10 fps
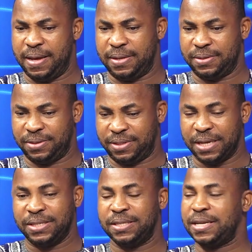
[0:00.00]

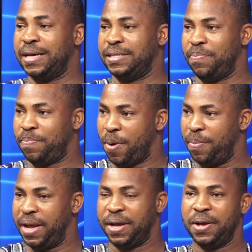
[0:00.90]
sensitize the
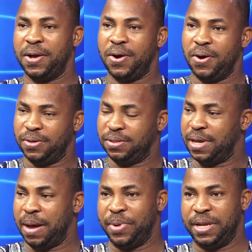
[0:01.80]
public on,
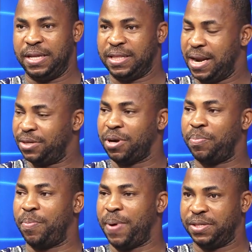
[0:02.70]
intellectual
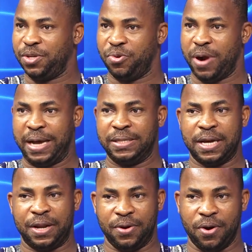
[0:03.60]
property rights and all